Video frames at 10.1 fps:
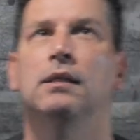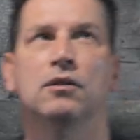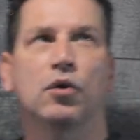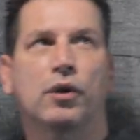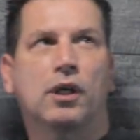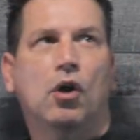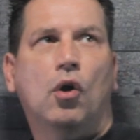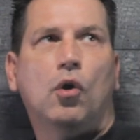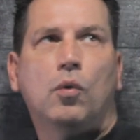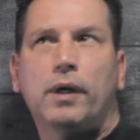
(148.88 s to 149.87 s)
So the
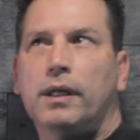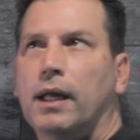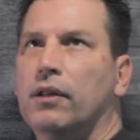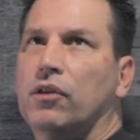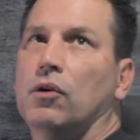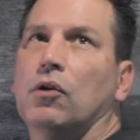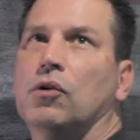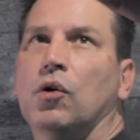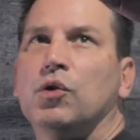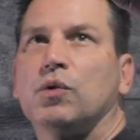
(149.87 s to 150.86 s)
O in
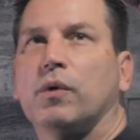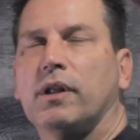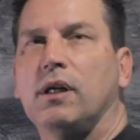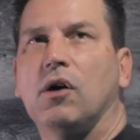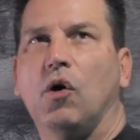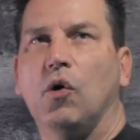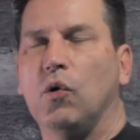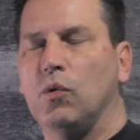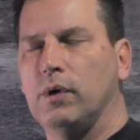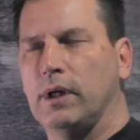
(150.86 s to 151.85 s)
ethanol goes with the
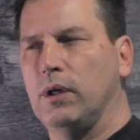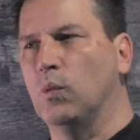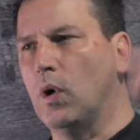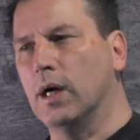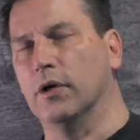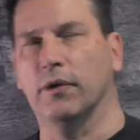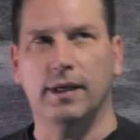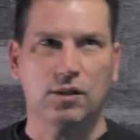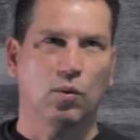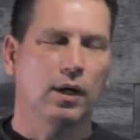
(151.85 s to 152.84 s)
O in water.
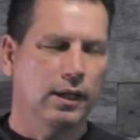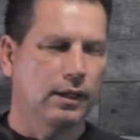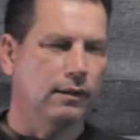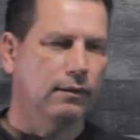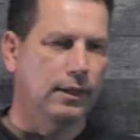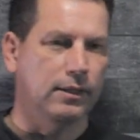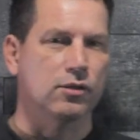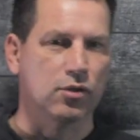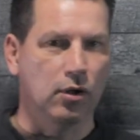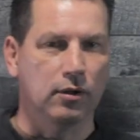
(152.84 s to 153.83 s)
That's why it
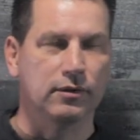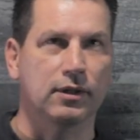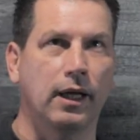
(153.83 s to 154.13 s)
dissolves.